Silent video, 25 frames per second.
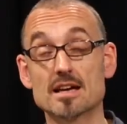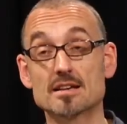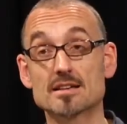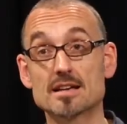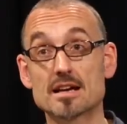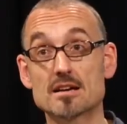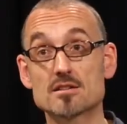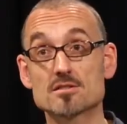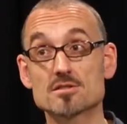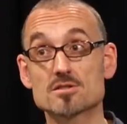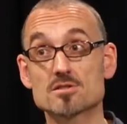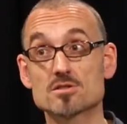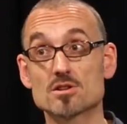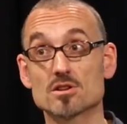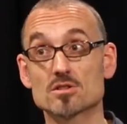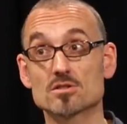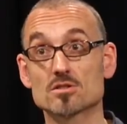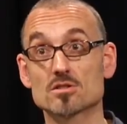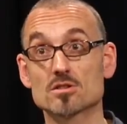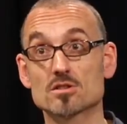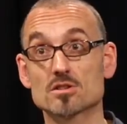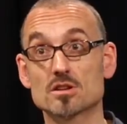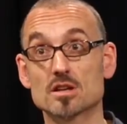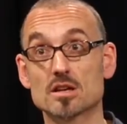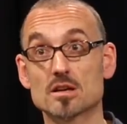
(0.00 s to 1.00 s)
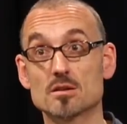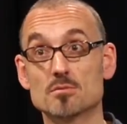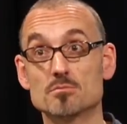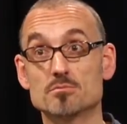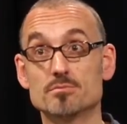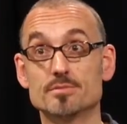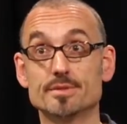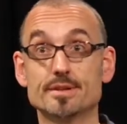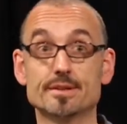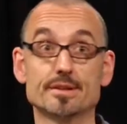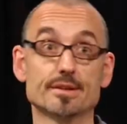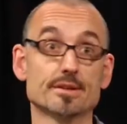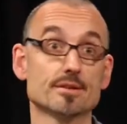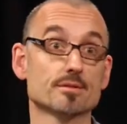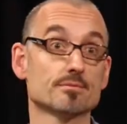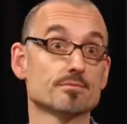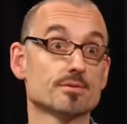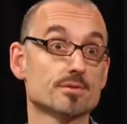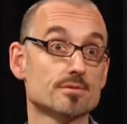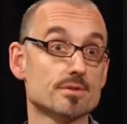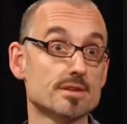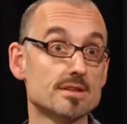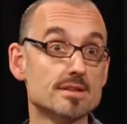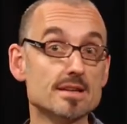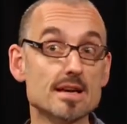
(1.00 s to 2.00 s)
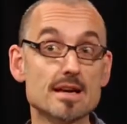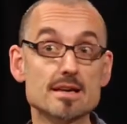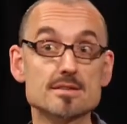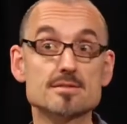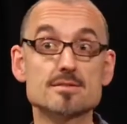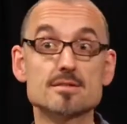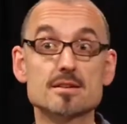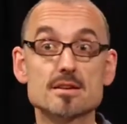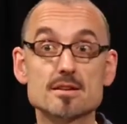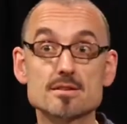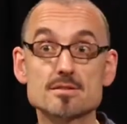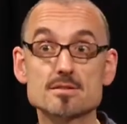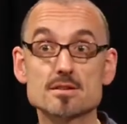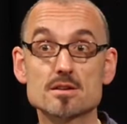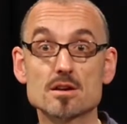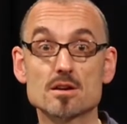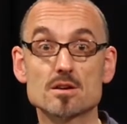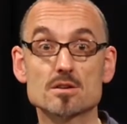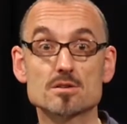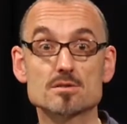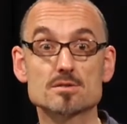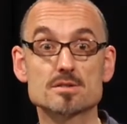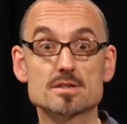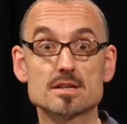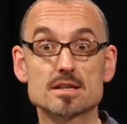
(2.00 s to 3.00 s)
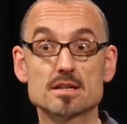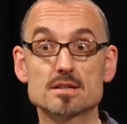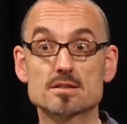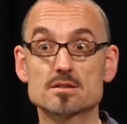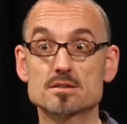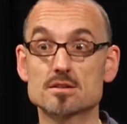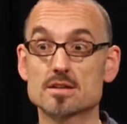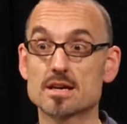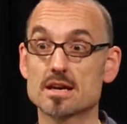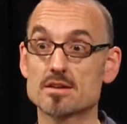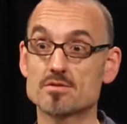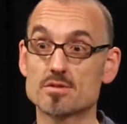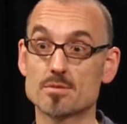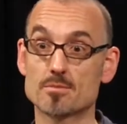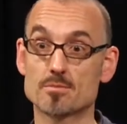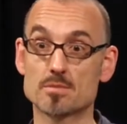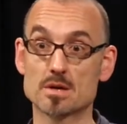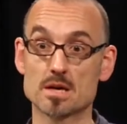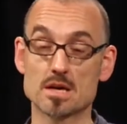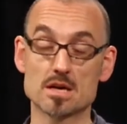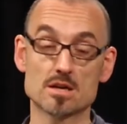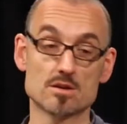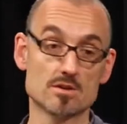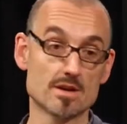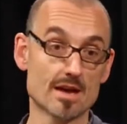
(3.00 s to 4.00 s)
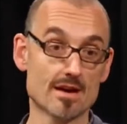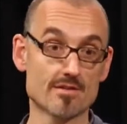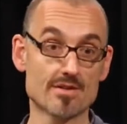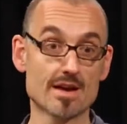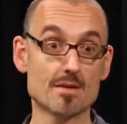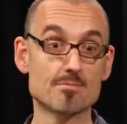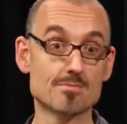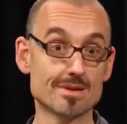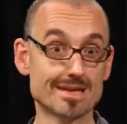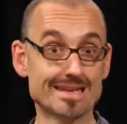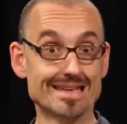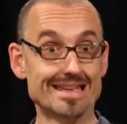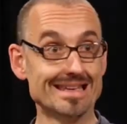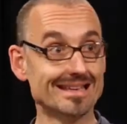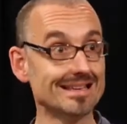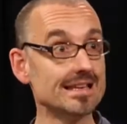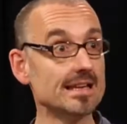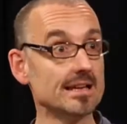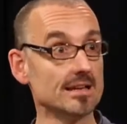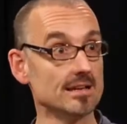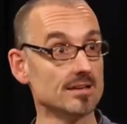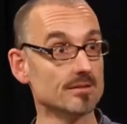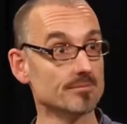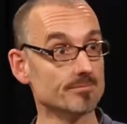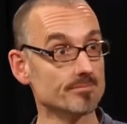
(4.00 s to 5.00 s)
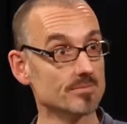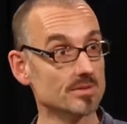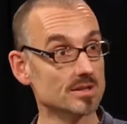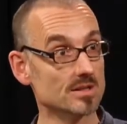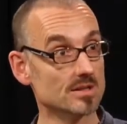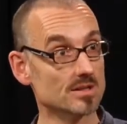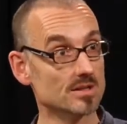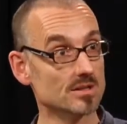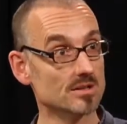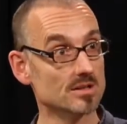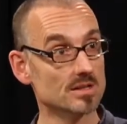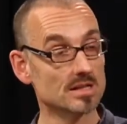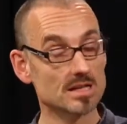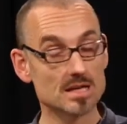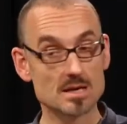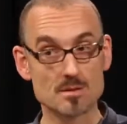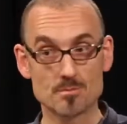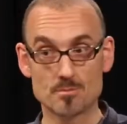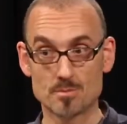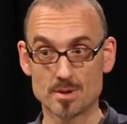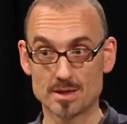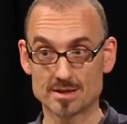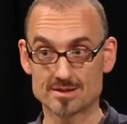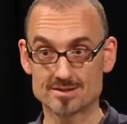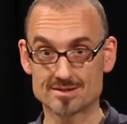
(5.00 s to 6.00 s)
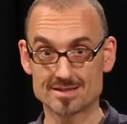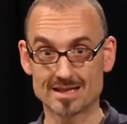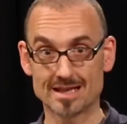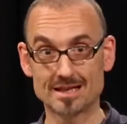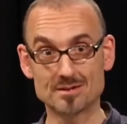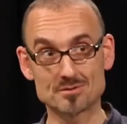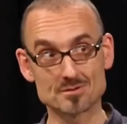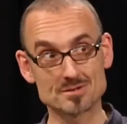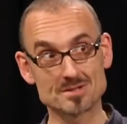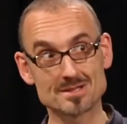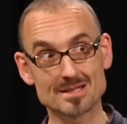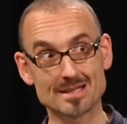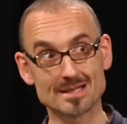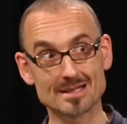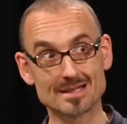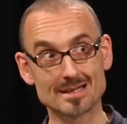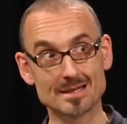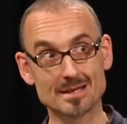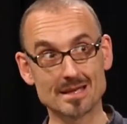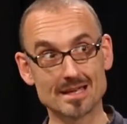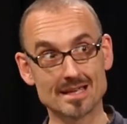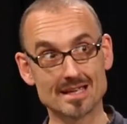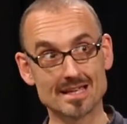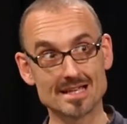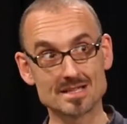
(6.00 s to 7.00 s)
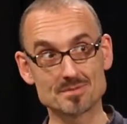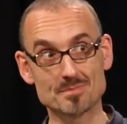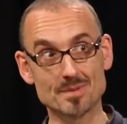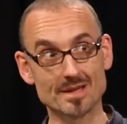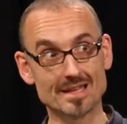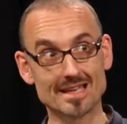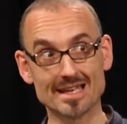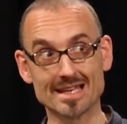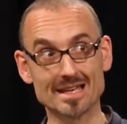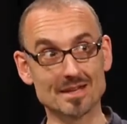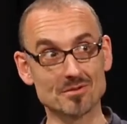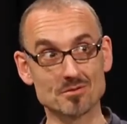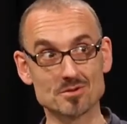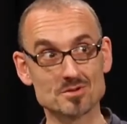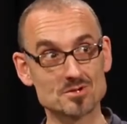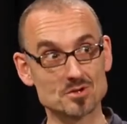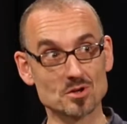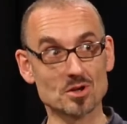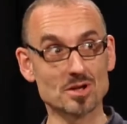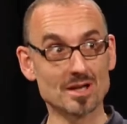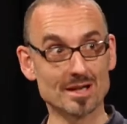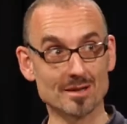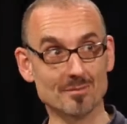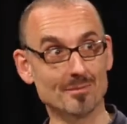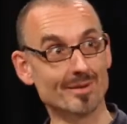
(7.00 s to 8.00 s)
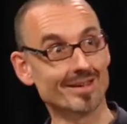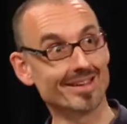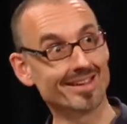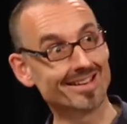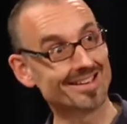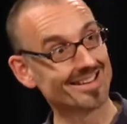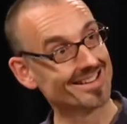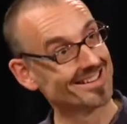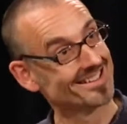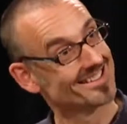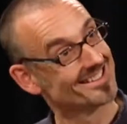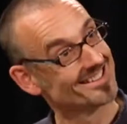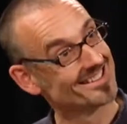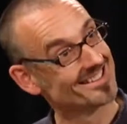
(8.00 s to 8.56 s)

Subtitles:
Aristotle, 3,000 years ago said you have a beginning, you know. But interestingly, his beginning was not at the beginning.